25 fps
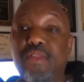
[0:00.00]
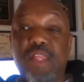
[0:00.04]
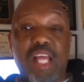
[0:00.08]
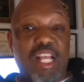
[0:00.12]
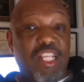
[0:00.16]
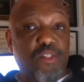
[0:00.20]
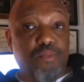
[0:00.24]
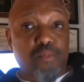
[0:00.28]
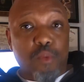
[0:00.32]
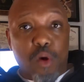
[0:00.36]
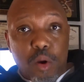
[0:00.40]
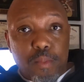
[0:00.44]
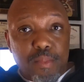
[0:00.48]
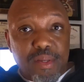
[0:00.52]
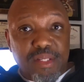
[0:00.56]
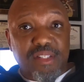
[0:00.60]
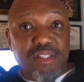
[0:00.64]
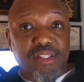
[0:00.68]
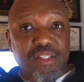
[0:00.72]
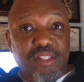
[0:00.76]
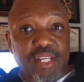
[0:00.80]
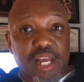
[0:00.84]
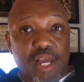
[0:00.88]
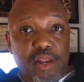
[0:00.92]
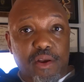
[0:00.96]
that Small
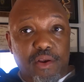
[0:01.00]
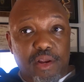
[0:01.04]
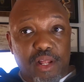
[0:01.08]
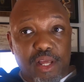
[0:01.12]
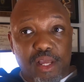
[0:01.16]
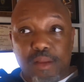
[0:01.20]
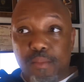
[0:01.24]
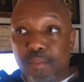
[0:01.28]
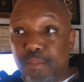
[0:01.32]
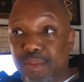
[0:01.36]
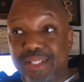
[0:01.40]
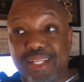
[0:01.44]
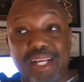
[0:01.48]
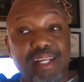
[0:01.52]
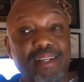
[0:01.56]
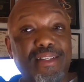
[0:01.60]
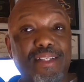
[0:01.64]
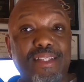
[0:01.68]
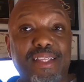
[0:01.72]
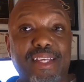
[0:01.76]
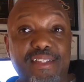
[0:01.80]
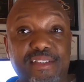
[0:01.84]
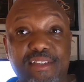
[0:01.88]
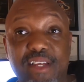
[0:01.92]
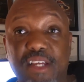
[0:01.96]
Business Saturday,
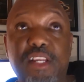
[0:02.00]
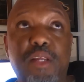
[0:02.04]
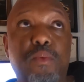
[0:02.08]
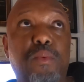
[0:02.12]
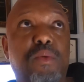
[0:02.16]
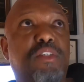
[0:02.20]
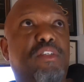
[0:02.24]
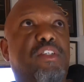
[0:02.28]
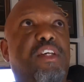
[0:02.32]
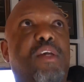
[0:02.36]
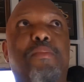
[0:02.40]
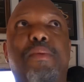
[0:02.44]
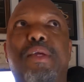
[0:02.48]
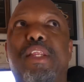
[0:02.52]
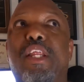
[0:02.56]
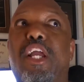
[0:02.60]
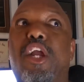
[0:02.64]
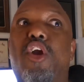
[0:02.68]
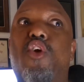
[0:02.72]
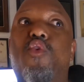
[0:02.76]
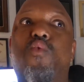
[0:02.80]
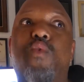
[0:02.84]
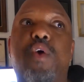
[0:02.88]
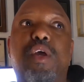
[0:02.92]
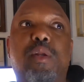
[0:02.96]
potentially a Sunday, which can be an
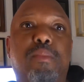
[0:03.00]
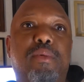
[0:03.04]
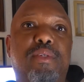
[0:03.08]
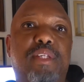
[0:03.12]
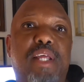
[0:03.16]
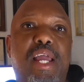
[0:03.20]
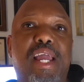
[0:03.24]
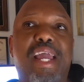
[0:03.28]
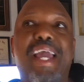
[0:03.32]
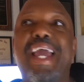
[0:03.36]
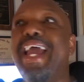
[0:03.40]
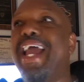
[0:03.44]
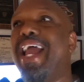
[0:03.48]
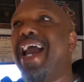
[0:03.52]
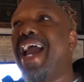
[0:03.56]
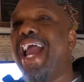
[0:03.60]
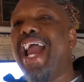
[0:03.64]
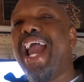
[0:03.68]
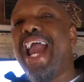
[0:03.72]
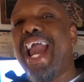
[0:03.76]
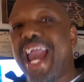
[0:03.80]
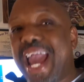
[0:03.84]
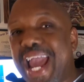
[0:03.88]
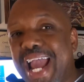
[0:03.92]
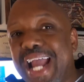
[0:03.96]
incredible day,
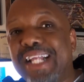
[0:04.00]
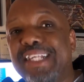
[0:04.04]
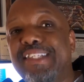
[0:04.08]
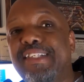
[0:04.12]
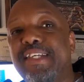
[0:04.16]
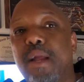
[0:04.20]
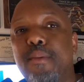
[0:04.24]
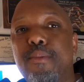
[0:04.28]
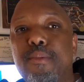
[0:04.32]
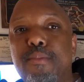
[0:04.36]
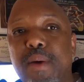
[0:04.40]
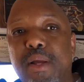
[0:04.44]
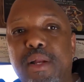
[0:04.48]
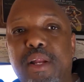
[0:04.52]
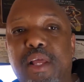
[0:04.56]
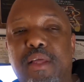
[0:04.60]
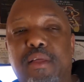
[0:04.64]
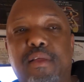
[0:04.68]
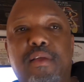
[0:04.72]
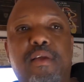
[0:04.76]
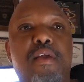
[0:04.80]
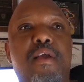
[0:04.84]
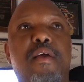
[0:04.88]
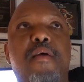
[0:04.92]
and Cyber Monday.